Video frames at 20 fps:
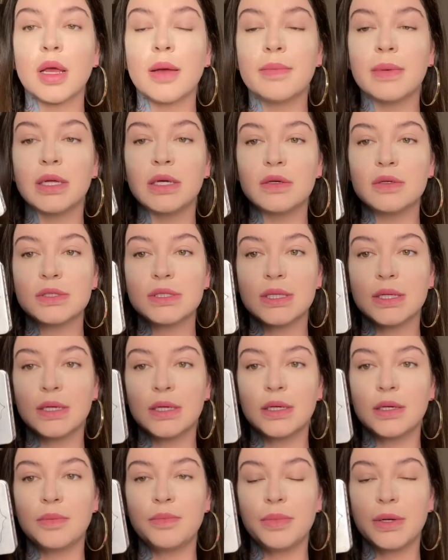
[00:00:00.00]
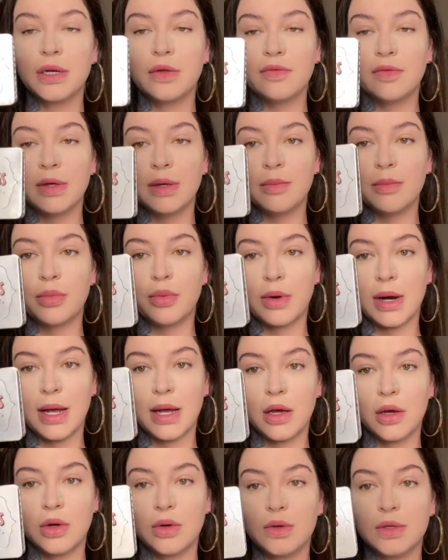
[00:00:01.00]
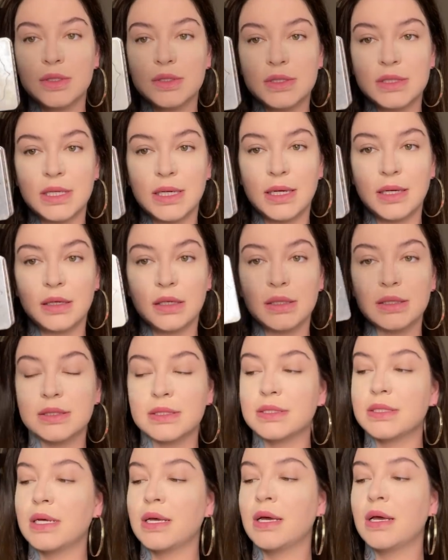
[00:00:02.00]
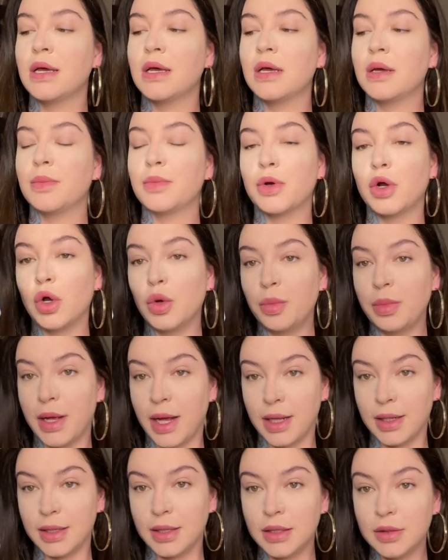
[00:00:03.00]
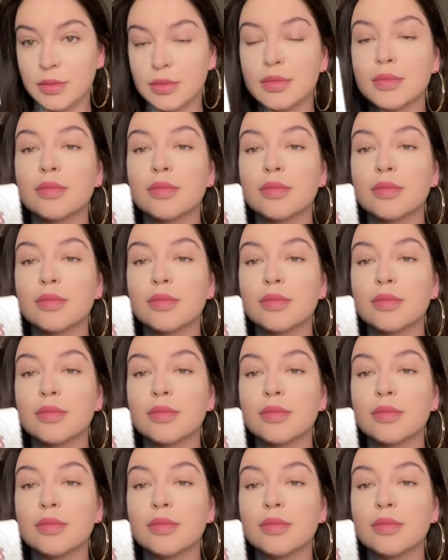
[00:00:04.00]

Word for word: I'm going to use the Benefit Brow Zings Pro Palette.